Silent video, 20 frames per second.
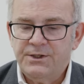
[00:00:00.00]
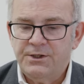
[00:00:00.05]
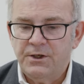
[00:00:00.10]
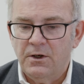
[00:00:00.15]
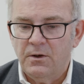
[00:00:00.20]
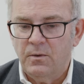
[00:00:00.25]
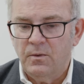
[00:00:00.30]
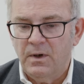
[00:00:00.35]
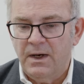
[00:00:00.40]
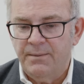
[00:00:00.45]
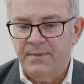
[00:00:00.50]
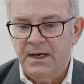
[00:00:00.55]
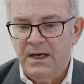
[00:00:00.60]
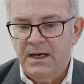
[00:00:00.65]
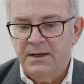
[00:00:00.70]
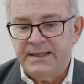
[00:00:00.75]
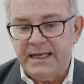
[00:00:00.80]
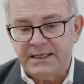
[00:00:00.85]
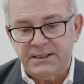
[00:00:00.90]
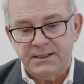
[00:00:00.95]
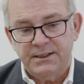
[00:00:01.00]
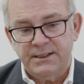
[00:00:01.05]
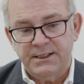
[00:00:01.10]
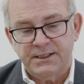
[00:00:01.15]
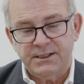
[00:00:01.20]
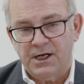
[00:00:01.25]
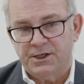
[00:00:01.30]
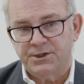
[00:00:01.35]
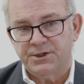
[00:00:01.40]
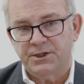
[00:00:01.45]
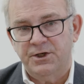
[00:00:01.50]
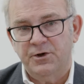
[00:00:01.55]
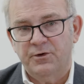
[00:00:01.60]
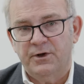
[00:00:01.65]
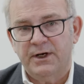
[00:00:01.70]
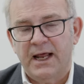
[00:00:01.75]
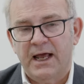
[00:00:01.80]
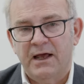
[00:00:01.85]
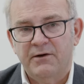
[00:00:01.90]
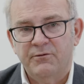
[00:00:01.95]
So that's a discussion
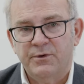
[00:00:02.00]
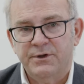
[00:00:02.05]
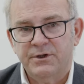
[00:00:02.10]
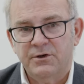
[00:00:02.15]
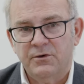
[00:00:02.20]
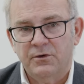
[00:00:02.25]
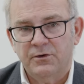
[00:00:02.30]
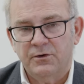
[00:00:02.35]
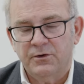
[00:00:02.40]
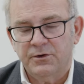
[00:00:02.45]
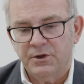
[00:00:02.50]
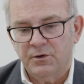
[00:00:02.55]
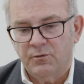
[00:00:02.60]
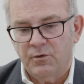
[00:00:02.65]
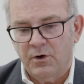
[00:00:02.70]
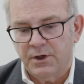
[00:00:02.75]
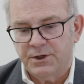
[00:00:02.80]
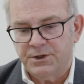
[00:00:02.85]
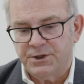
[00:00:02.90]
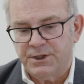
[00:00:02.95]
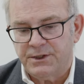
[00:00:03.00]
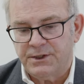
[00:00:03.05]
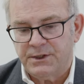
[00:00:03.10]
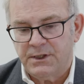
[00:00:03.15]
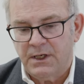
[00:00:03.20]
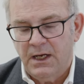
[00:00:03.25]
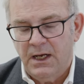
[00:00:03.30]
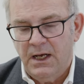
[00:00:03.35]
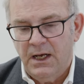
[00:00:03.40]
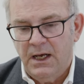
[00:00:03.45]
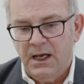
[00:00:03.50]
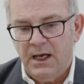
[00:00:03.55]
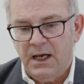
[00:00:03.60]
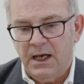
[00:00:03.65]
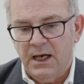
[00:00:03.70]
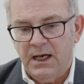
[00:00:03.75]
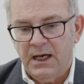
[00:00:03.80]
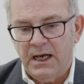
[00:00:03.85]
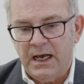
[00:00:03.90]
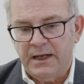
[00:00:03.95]
you can have with your urologist.
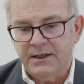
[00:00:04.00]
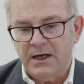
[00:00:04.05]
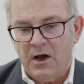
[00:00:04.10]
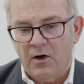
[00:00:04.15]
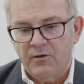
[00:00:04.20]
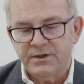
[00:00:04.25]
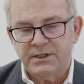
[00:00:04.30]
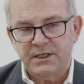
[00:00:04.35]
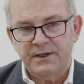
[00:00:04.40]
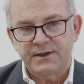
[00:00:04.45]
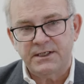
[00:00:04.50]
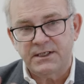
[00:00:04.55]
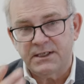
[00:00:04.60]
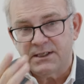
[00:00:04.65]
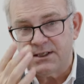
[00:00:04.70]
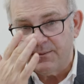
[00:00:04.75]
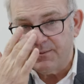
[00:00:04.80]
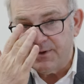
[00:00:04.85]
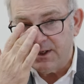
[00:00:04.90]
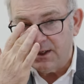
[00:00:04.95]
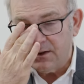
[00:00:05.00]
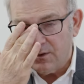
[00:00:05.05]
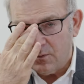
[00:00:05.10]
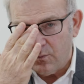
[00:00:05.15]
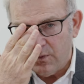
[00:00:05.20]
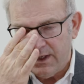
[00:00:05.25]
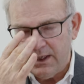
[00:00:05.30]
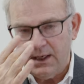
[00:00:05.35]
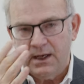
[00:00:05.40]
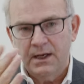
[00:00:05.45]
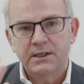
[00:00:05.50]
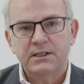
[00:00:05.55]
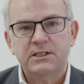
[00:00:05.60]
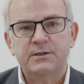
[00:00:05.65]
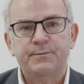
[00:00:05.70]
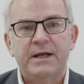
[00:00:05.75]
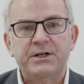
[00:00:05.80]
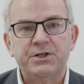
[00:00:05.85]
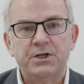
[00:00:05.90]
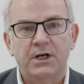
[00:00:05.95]
And obviously, this is something that we
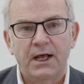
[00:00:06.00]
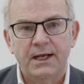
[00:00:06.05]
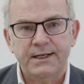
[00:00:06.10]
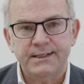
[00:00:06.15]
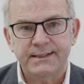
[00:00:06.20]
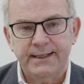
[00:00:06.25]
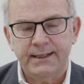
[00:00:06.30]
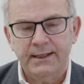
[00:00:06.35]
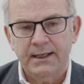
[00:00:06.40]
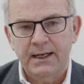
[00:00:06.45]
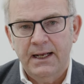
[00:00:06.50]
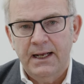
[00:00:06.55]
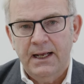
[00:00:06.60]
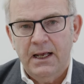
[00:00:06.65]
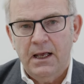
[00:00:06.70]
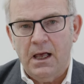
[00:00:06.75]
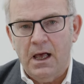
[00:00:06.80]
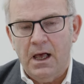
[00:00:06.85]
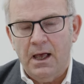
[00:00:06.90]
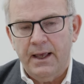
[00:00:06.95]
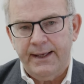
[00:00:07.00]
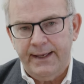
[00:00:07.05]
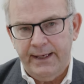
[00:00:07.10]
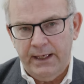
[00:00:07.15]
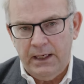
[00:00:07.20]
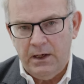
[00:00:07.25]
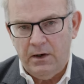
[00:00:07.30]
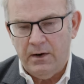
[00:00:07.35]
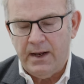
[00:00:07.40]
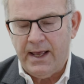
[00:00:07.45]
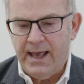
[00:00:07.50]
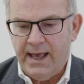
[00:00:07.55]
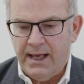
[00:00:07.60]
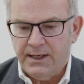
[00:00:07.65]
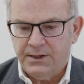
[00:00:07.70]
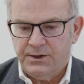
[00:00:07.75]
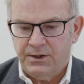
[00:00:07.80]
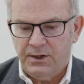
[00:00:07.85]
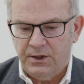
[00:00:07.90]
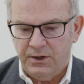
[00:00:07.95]
specialize in here
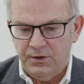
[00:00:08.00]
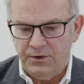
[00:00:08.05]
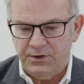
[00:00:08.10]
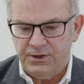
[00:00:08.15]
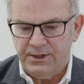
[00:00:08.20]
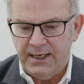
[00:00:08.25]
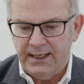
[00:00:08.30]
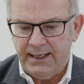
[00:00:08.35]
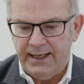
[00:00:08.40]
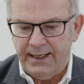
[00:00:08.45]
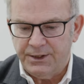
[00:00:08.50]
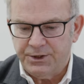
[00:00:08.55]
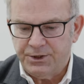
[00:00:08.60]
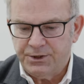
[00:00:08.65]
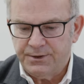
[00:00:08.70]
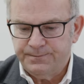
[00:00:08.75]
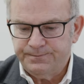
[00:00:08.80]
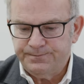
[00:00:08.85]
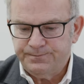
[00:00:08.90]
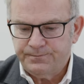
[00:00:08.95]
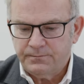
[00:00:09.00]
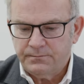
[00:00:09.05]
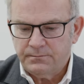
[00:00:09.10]
at UCLH.